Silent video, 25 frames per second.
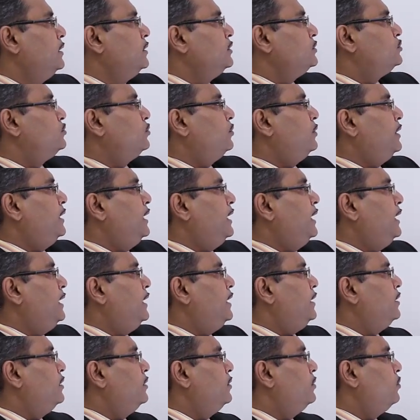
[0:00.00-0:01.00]
So
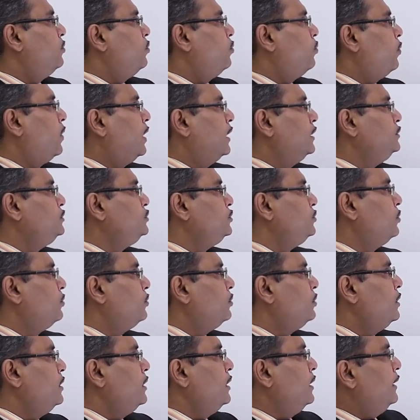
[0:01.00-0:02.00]
A 1
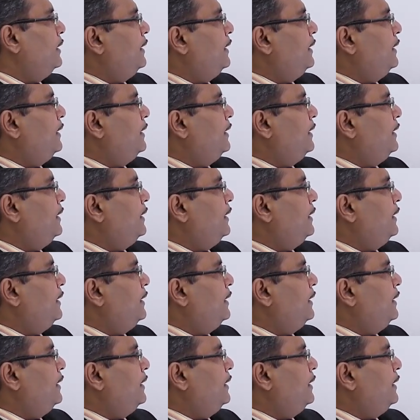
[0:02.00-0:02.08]
0